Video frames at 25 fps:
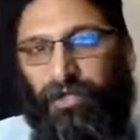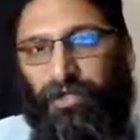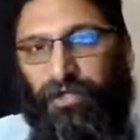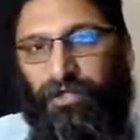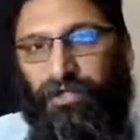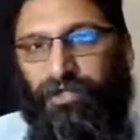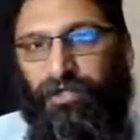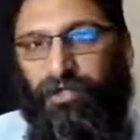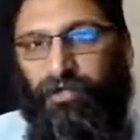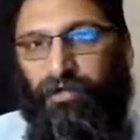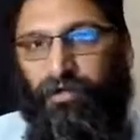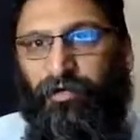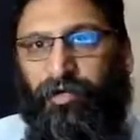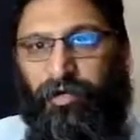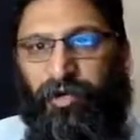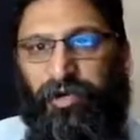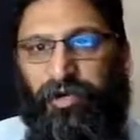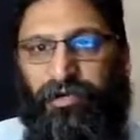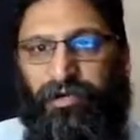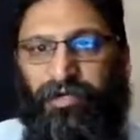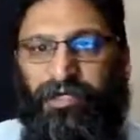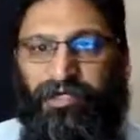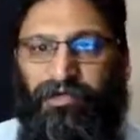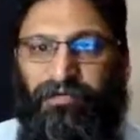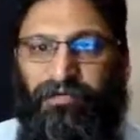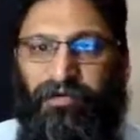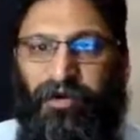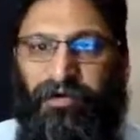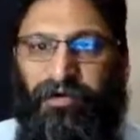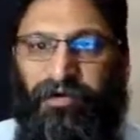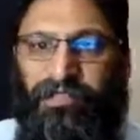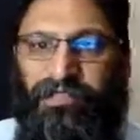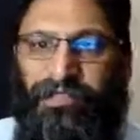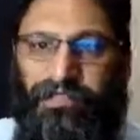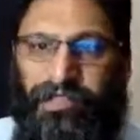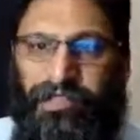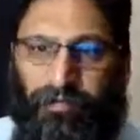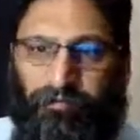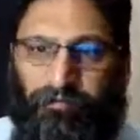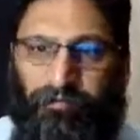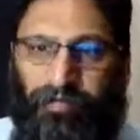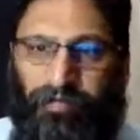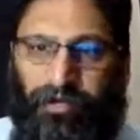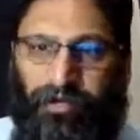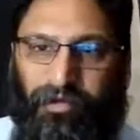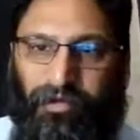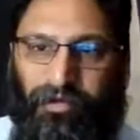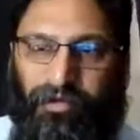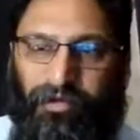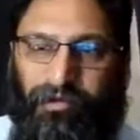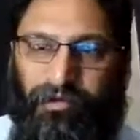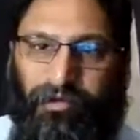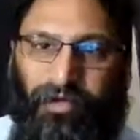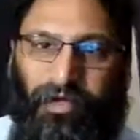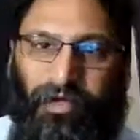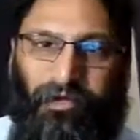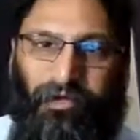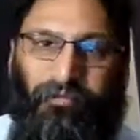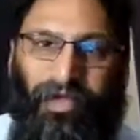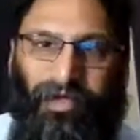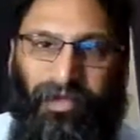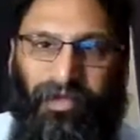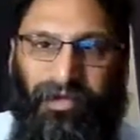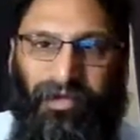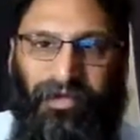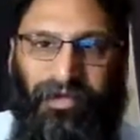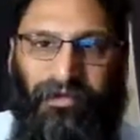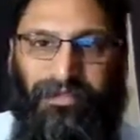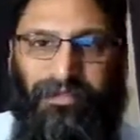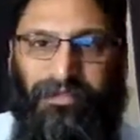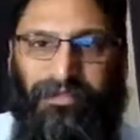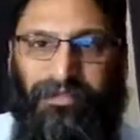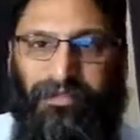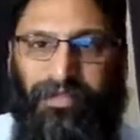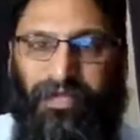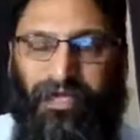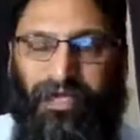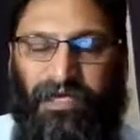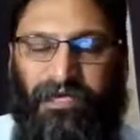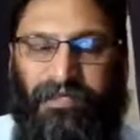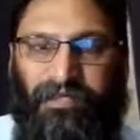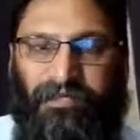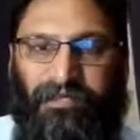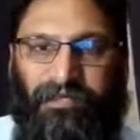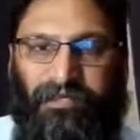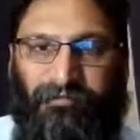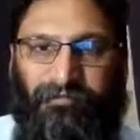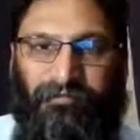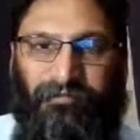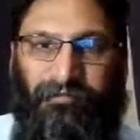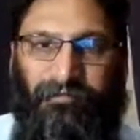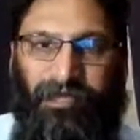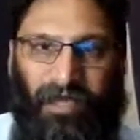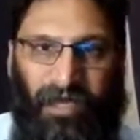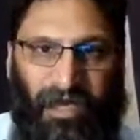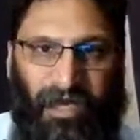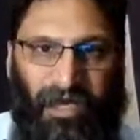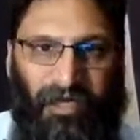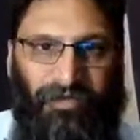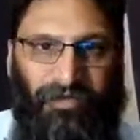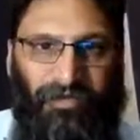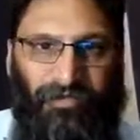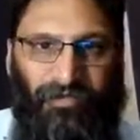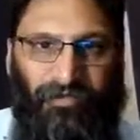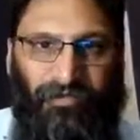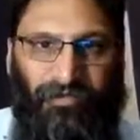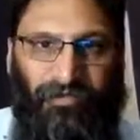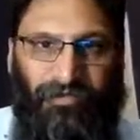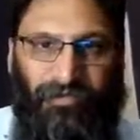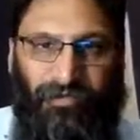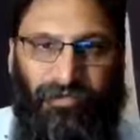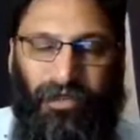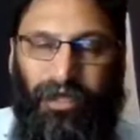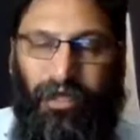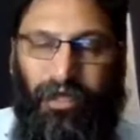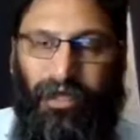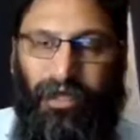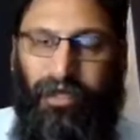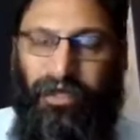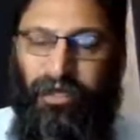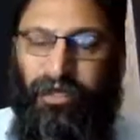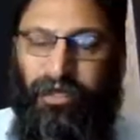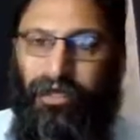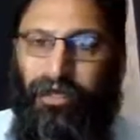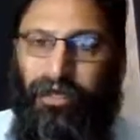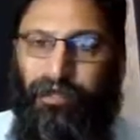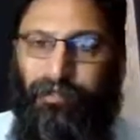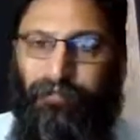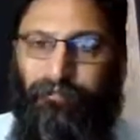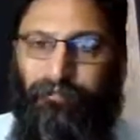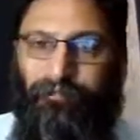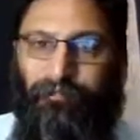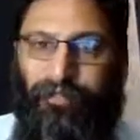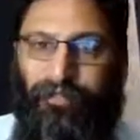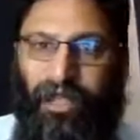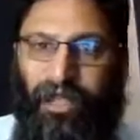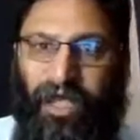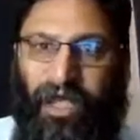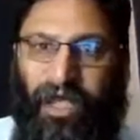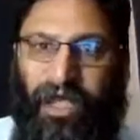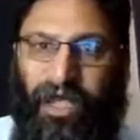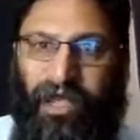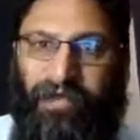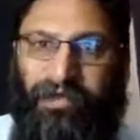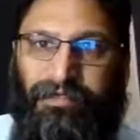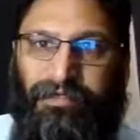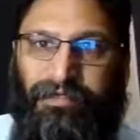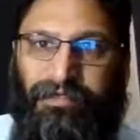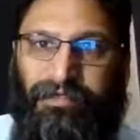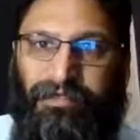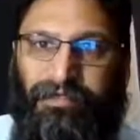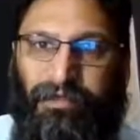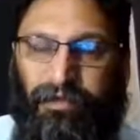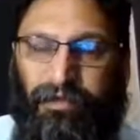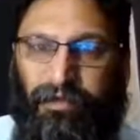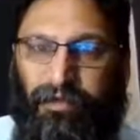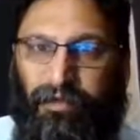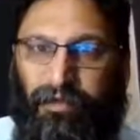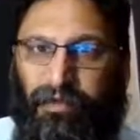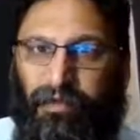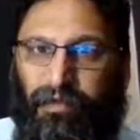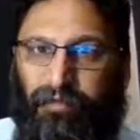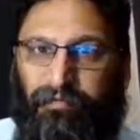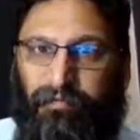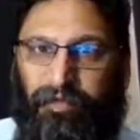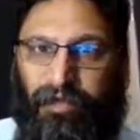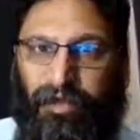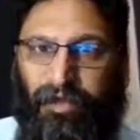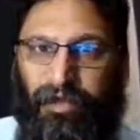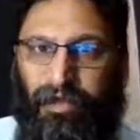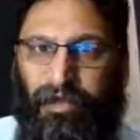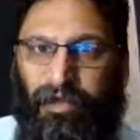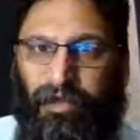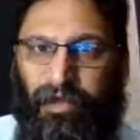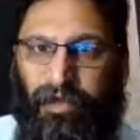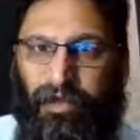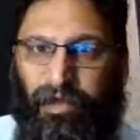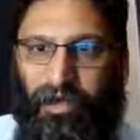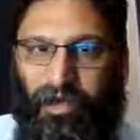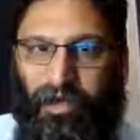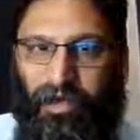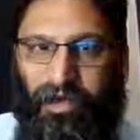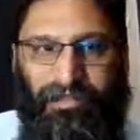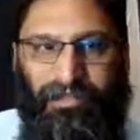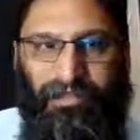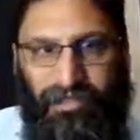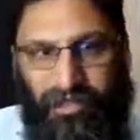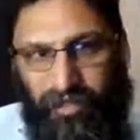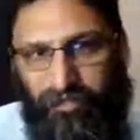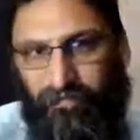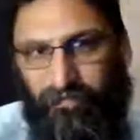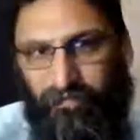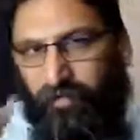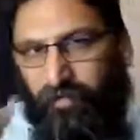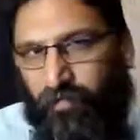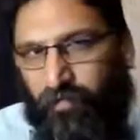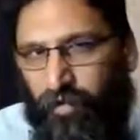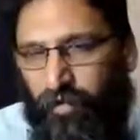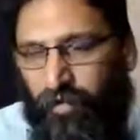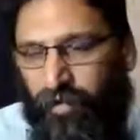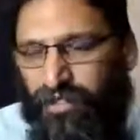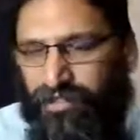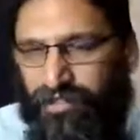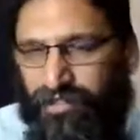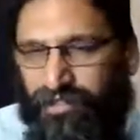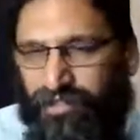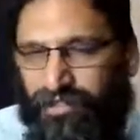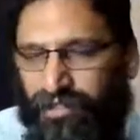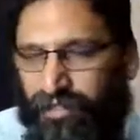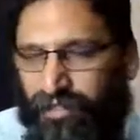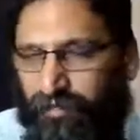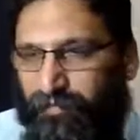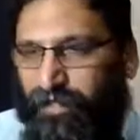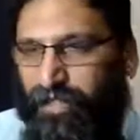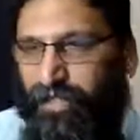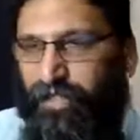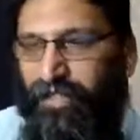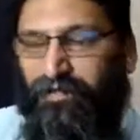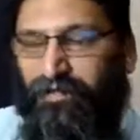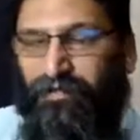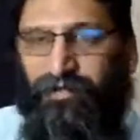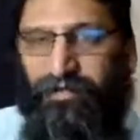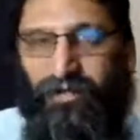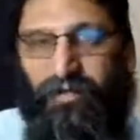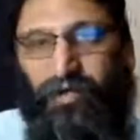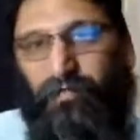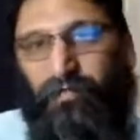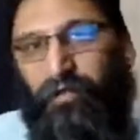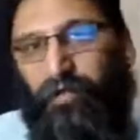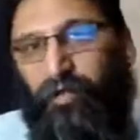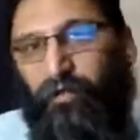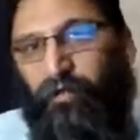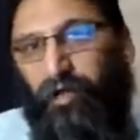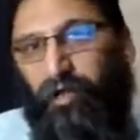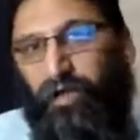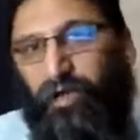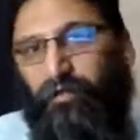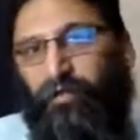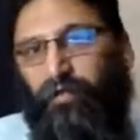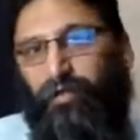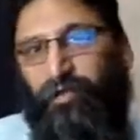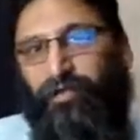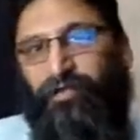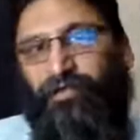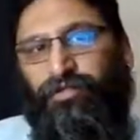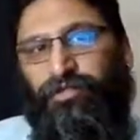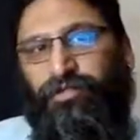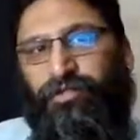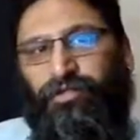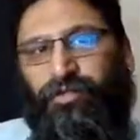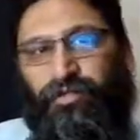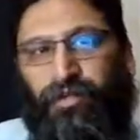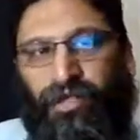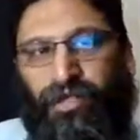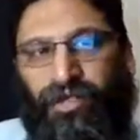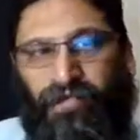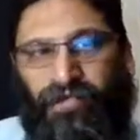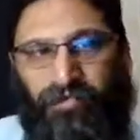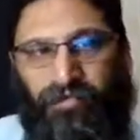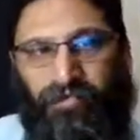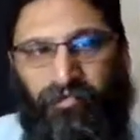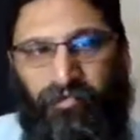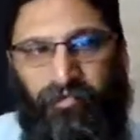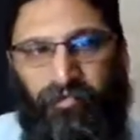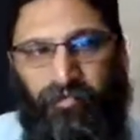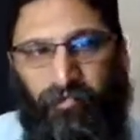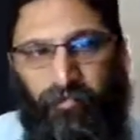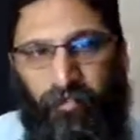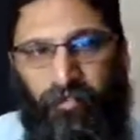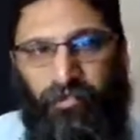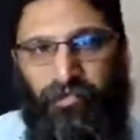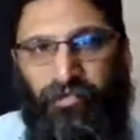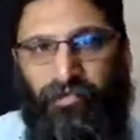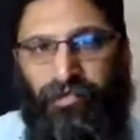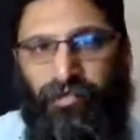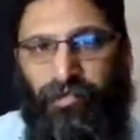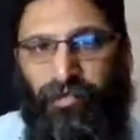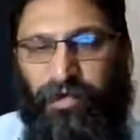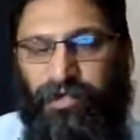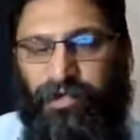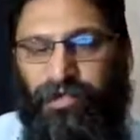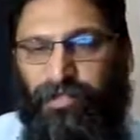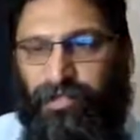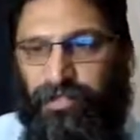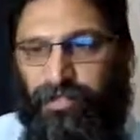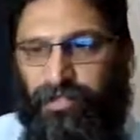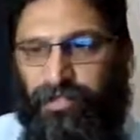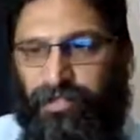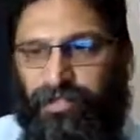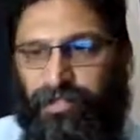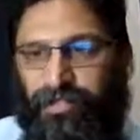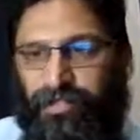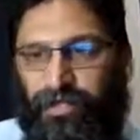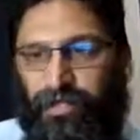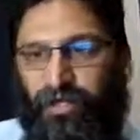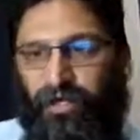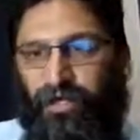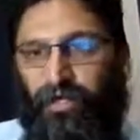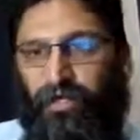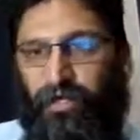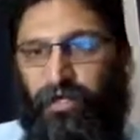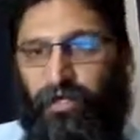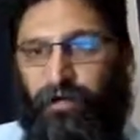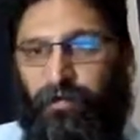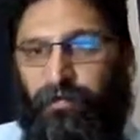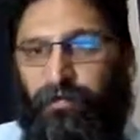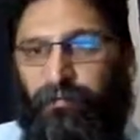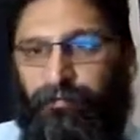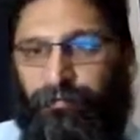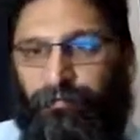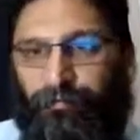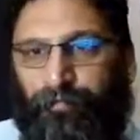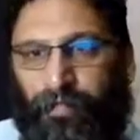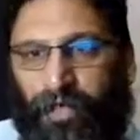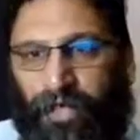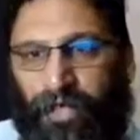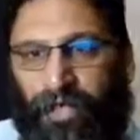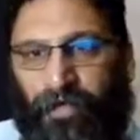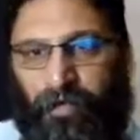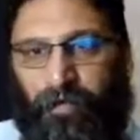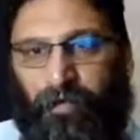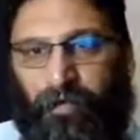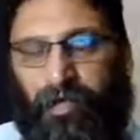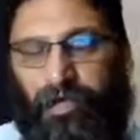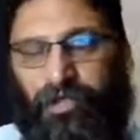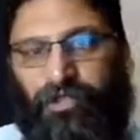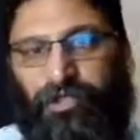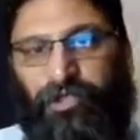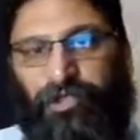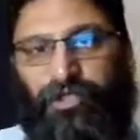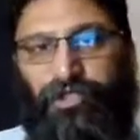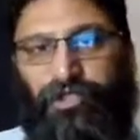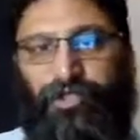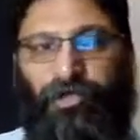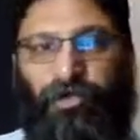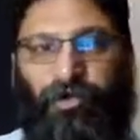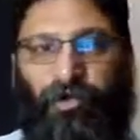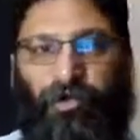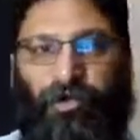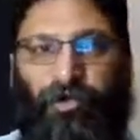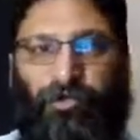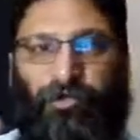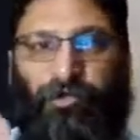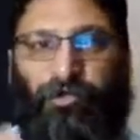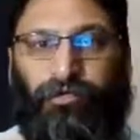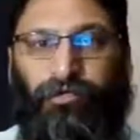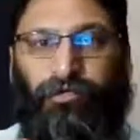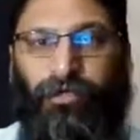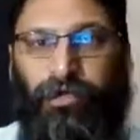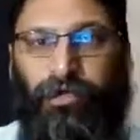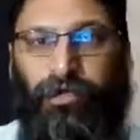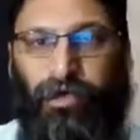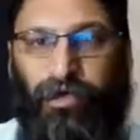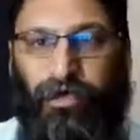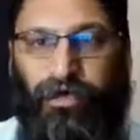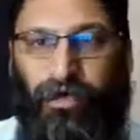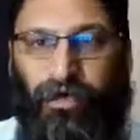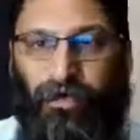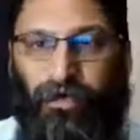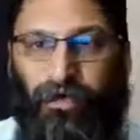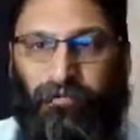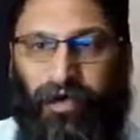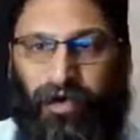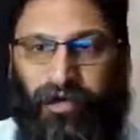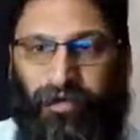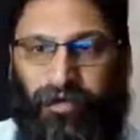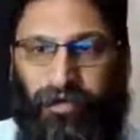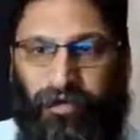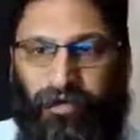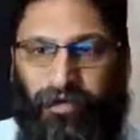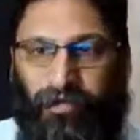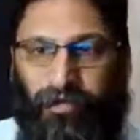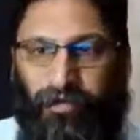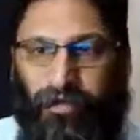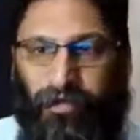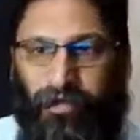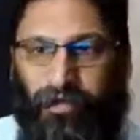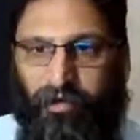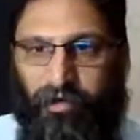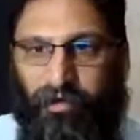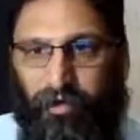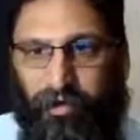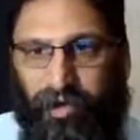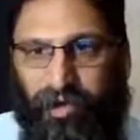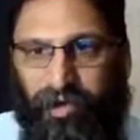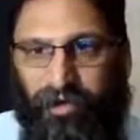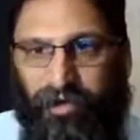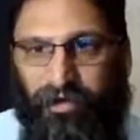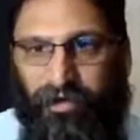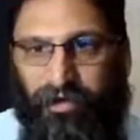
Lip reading: So there's a very simple breathing exercise that I do, and I can see a few more questions coming in, but what I'm going to do is, before those questions, I'll just show you a very quick